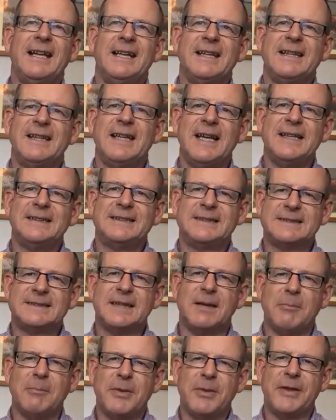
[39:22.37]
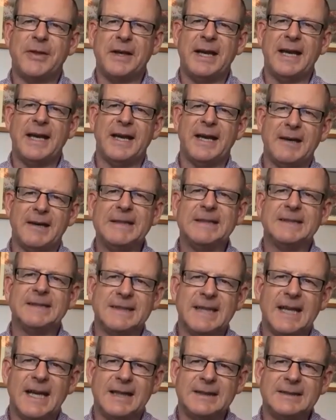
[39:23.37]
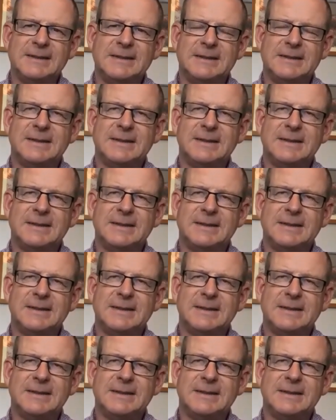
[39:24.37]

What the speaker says: There's something here, isn't there?